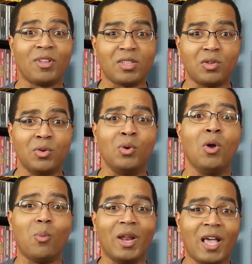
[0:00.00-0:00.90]
Wars.
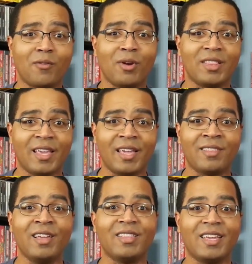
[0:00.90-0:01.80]
So for
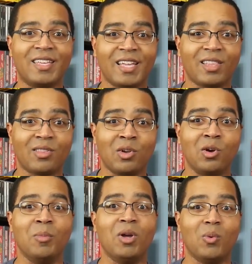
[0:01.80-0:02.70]
something like
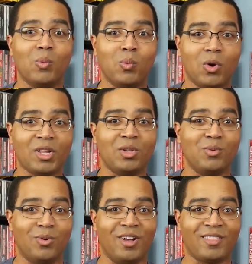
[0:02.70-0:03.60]
that,
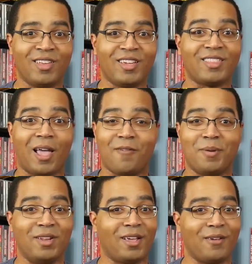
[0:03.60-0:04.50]
I figured I
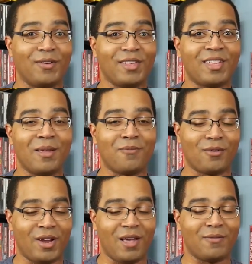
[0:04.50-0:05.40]
had to bring something
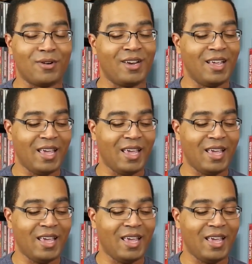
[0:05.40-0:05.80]
very special.